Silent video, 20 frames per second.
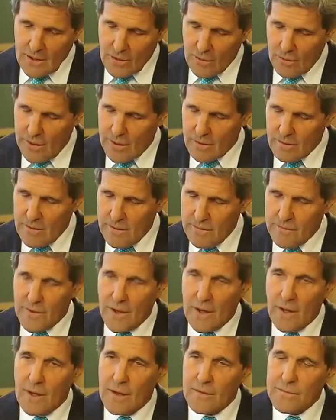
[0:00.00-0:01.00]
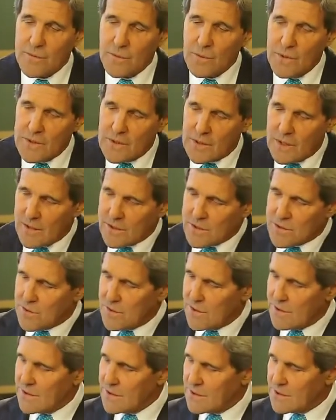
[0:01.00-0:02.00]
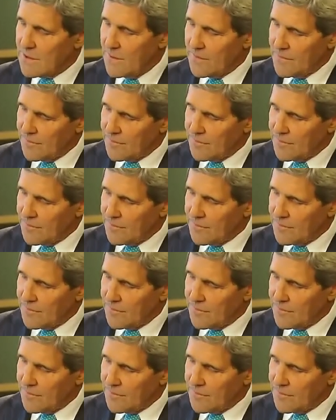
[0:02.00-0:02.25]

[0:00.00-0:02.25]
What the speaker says: We're involved with countries,